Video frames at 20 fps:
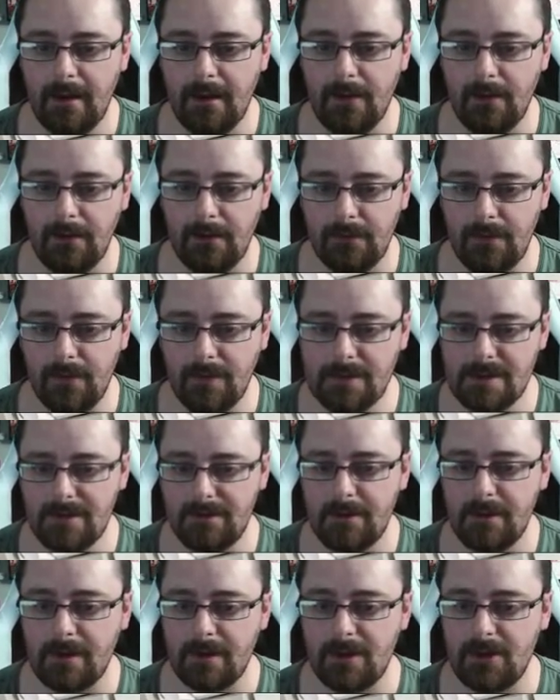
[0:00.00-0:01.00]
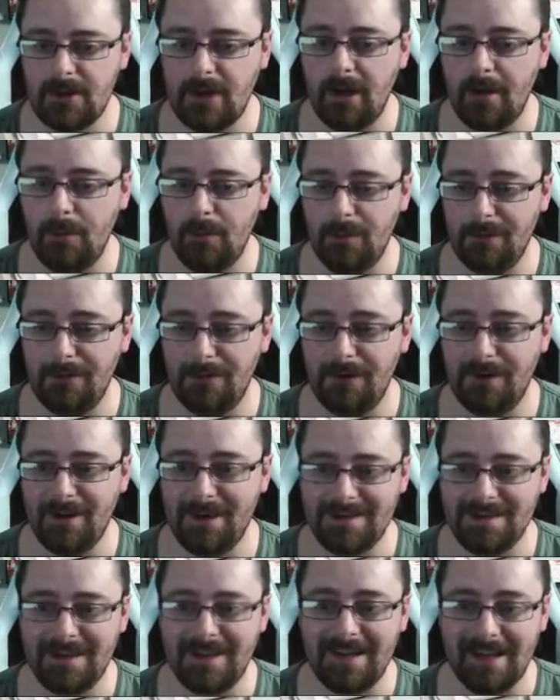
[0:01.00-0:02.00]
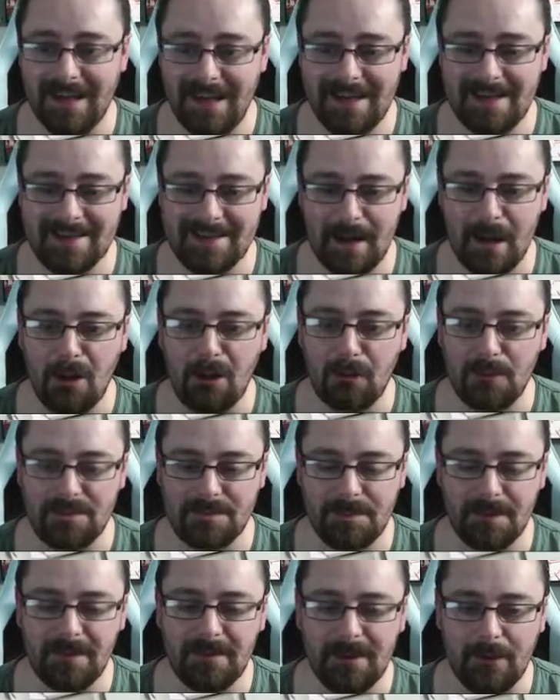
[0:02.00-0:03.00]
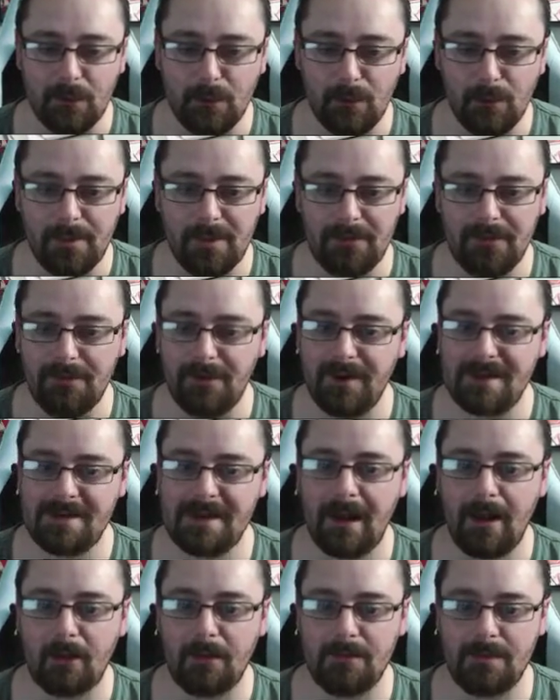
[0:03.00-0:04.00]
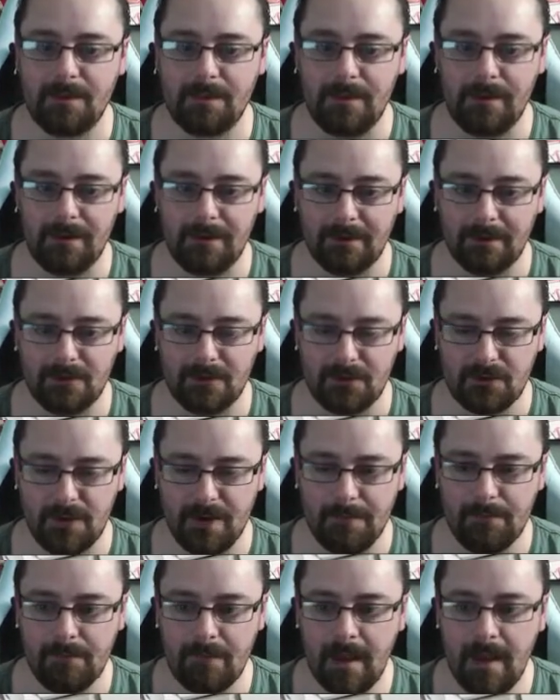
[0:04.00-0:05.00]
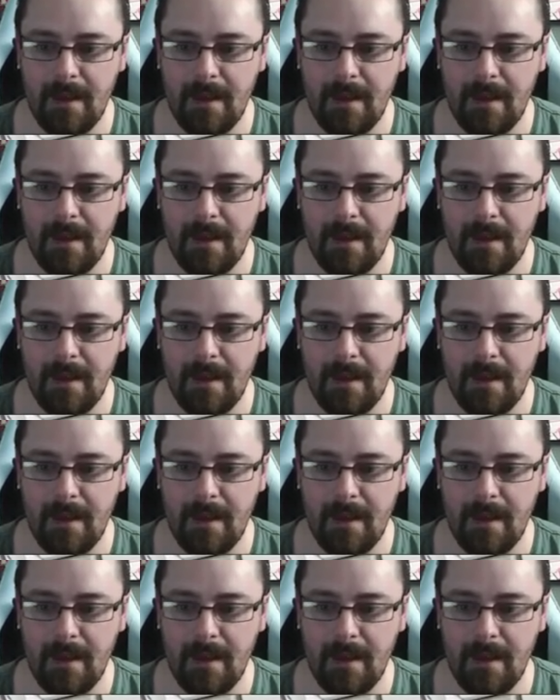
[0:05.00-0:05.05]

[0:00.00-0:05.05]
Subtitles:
Those of you that are sharp will have noticed that it is an Alps build. It will be the first Alps build on stream.